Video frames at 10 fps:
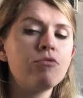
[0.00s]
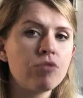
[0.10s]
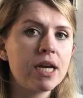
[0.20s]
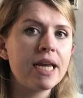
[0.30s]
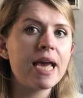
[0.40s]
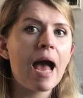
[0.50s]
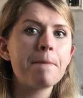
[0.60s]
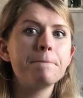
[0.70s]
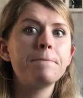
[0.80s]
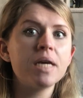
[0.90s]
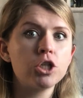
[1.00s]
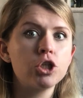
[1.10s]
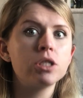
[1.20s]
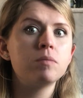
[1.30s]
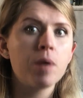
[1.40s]
really
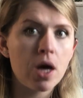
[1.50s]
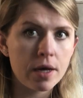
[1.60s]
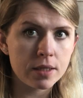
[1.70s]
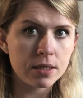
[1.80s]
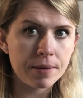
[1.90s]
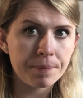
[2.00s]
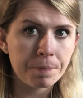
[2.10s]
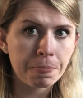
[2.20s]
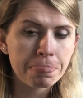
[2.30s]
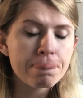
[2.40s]
ambitious person?